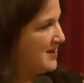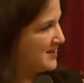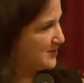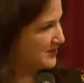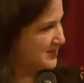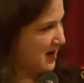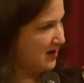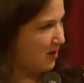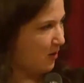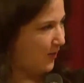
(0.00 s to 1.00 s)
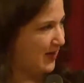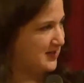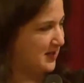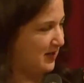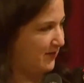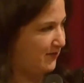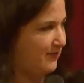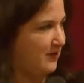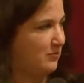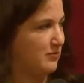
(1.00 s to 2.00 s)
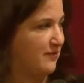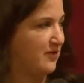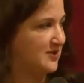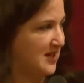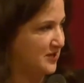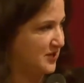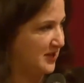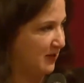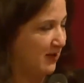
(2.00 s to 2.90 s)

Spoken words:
So it's not always a full reverse engineer.